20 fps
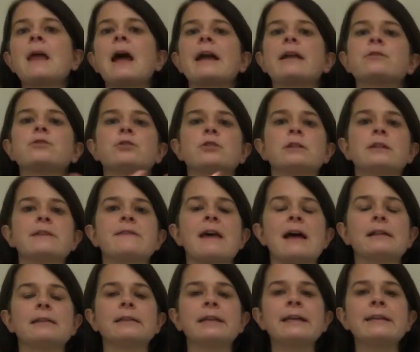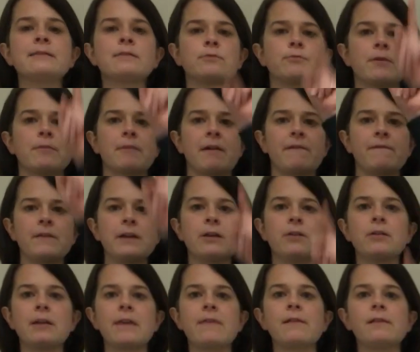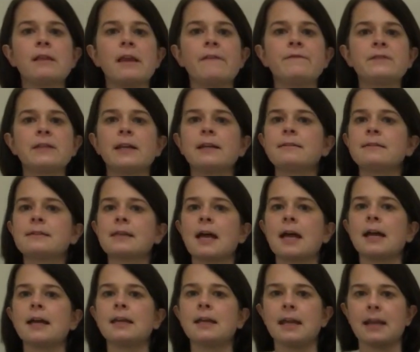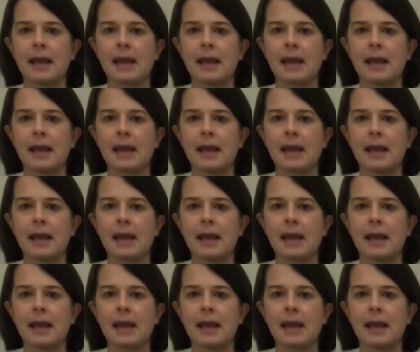I can turn to that list, run my finger down the left-hand side,